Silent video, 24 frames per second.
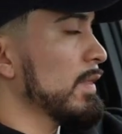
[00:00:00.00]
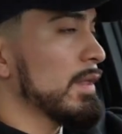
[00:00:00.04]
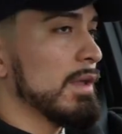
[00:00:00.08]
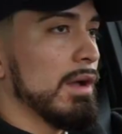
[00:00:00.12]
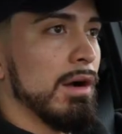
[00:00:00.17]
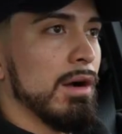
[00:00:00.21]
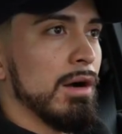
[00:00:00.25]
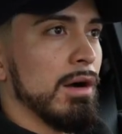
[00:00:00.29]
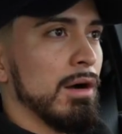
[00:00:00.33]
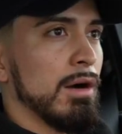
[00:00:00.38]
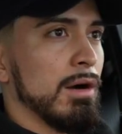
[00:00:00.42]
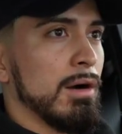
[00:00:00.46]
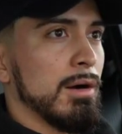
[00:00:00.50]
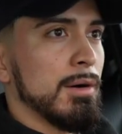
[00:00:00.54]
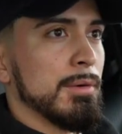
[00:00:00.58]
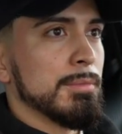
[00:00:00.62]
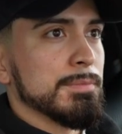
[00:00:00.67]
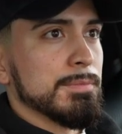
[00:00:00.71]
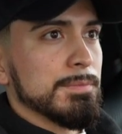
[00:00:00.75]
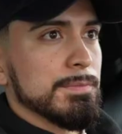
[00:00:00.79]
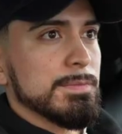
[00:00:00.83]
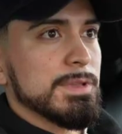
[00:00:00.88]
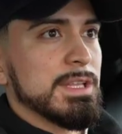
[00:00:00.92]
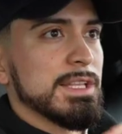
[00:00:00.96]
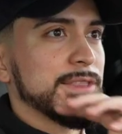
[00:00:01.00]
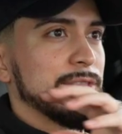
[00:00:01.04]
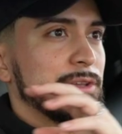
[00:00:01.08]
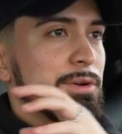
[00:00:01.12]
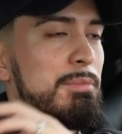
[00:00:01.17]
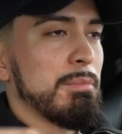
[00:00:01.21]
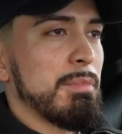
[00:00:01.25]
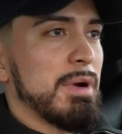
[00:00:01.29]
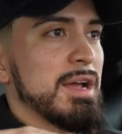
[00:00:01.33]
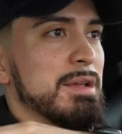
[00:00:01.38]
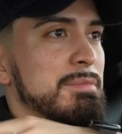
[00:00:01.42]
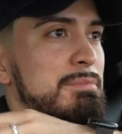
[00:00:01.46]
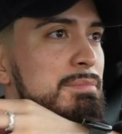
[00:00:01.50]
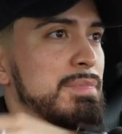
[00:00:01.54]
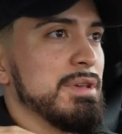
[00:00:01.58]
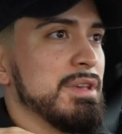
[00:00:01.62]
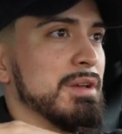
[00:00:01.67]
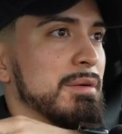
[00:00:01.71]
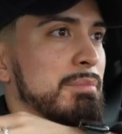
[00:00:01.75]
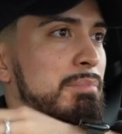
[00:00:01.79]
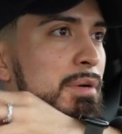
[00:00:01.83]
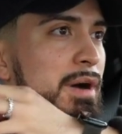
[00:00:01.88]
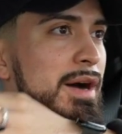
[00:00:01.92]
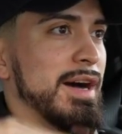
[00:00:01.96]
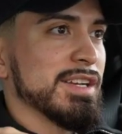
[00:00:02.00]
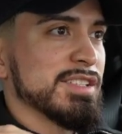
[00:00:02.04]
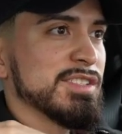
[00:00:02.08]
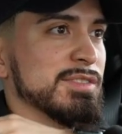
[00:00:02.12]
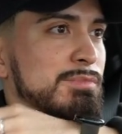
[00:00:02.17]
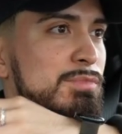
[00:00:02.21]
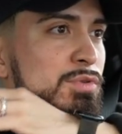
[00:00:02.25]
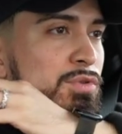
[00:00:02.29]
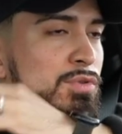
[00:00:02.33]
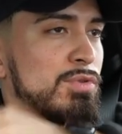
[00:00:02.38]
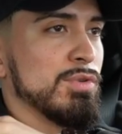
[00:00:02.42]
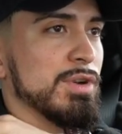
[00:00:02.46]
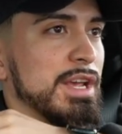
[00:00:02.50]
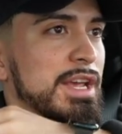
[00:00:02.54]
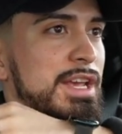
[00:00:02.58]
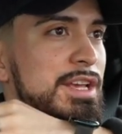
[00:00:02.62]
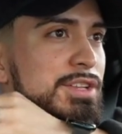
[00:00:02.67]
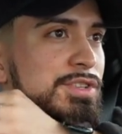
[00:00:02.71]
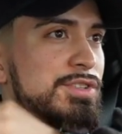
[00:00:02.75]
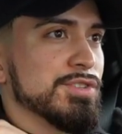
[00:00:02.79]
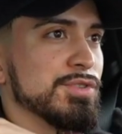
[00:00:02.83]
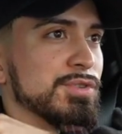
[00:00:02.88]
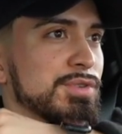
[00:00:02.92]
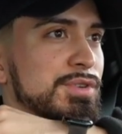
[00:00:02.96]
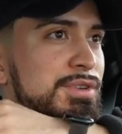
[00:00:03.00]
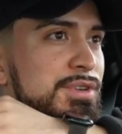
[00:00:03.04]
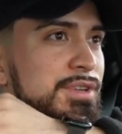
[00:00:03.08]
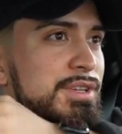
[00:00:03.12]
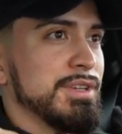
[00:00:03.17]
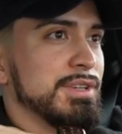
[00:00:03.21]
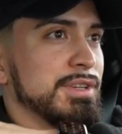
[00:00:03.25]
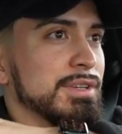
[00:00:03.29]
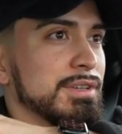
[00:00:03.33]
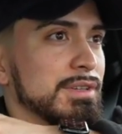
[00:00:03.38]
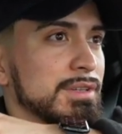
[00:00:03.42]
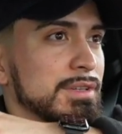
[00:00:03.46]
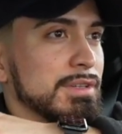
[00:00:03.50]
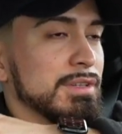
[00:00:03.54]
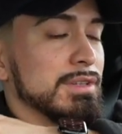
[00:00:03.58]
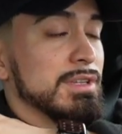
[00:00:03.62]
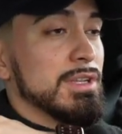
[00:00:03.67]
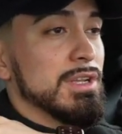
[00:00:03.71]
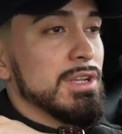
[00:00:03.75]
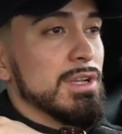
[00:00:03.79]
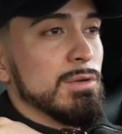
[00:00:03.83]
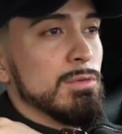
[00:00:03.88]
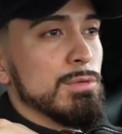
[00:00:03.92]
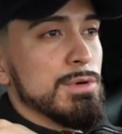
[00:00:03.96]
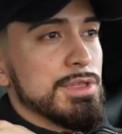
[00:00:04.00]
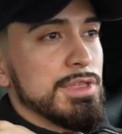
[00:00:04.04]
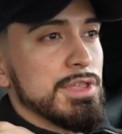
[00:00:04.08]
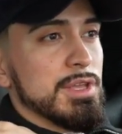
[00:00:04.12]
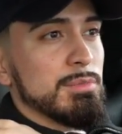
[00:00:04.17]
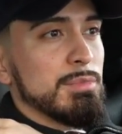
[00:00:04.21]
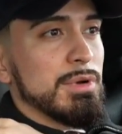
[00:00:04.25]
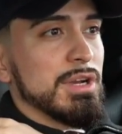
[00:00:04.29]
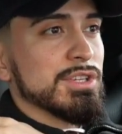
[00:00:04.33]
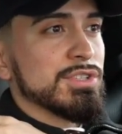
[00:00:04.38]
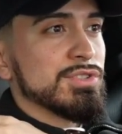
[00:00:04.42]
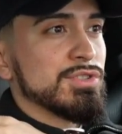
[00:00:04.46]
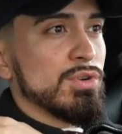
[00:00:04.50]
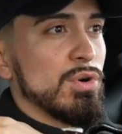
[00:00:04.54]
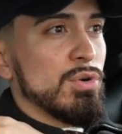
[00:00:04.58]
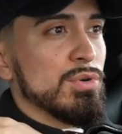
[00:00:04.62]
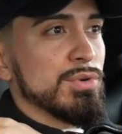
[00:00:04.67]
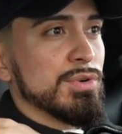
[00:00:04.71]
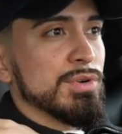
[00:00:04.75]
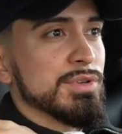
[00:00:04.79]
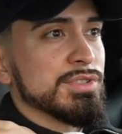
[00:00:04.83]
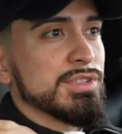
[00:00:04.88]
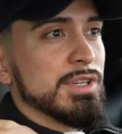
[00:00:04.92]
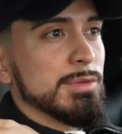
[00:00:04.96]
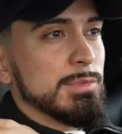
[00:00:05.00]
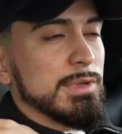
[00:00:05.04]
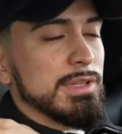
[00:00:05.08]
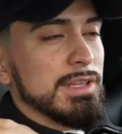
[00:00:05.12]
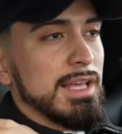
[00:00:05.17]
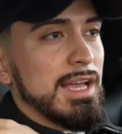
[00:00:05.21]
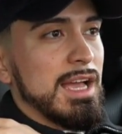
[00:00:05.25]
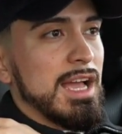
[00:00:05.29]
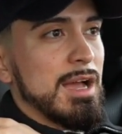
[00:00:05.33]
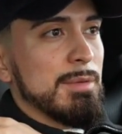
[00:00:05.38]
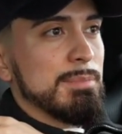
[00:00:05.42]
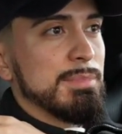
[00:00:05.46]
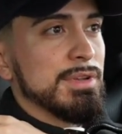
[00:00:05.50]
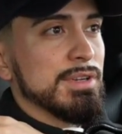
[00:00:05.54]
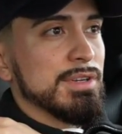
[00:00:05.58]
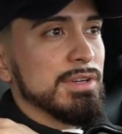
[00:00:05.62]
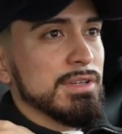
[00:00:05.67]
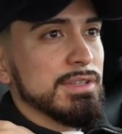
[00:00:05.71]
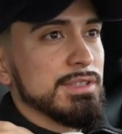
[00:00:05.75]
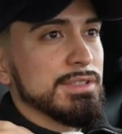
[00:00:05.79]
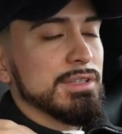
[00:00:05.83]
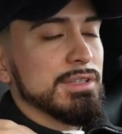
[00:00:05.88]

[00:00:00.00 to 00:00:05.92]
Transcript: that there might be a possible injury within my shoulder, something that happened